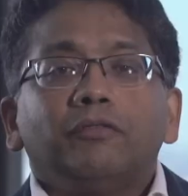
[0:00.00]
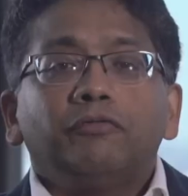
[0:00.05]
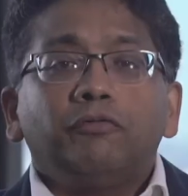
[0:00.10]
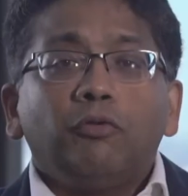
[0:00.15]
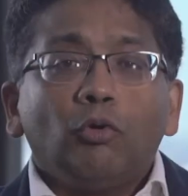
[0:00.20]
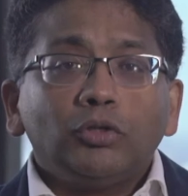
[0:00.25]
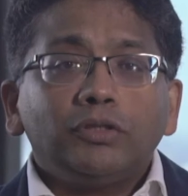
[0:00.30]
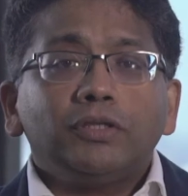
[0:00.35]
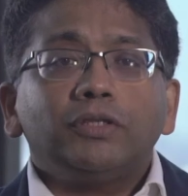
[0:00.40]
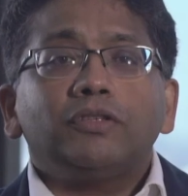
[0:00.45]

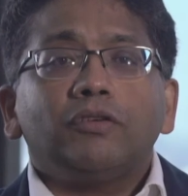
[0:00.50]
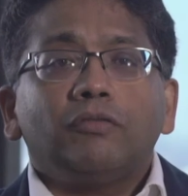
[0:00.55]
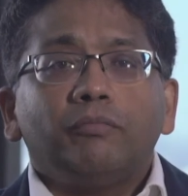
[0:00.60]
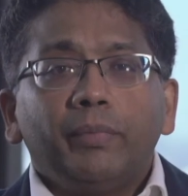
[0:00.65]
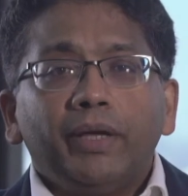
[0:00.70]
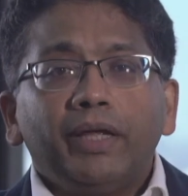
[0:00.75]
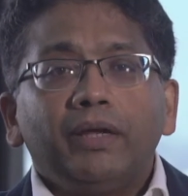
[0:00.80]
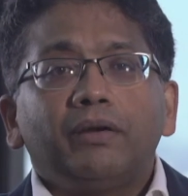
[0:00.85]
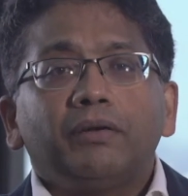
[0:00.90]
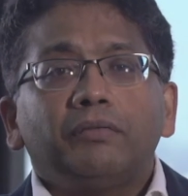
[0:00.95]
forces of
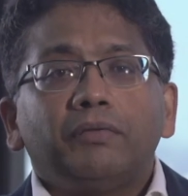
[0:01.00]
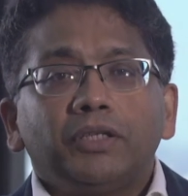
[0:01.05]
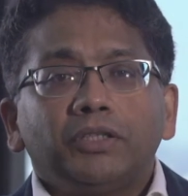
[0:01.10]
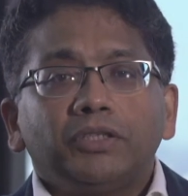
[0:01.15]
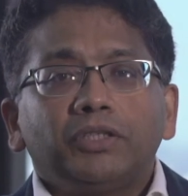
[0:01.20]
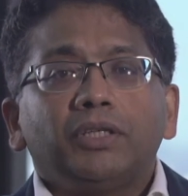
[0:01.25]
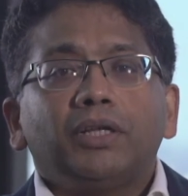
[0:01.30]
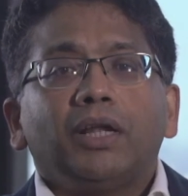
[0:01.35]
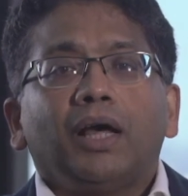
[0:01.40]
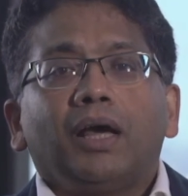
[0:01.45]
mean
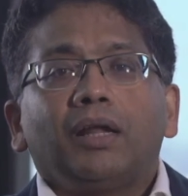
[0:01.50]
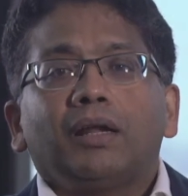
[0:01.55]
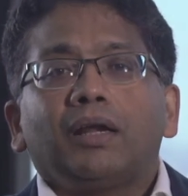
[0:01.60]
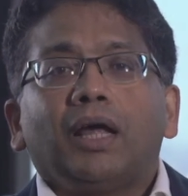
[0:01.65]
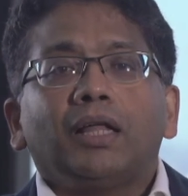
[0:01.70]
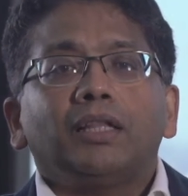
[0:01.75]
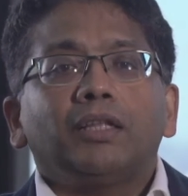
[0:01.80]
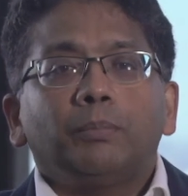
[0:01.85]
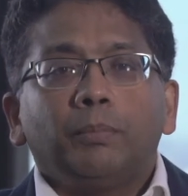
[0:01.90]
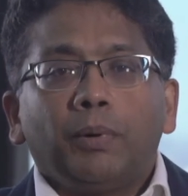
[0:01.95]
reversion are
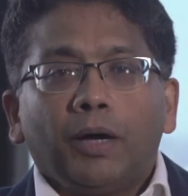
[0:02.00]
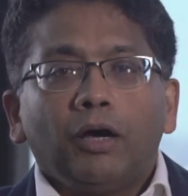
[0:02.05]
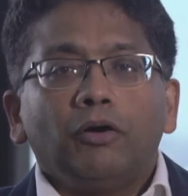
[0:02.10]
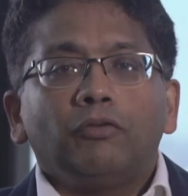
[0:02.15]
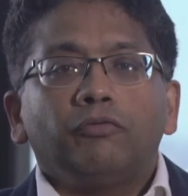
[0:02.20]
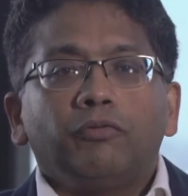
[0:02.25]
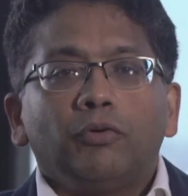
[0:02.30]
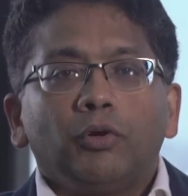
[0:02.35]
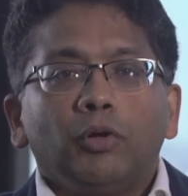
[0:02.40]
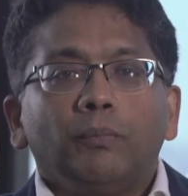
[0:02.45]
rather
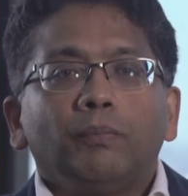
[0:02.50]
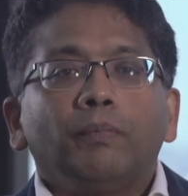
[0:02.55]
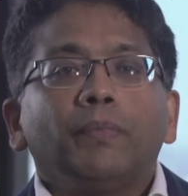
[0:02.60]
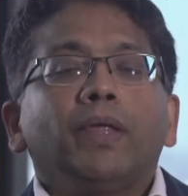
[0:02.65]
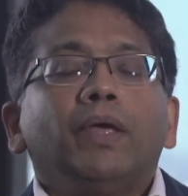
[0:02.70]
powerful.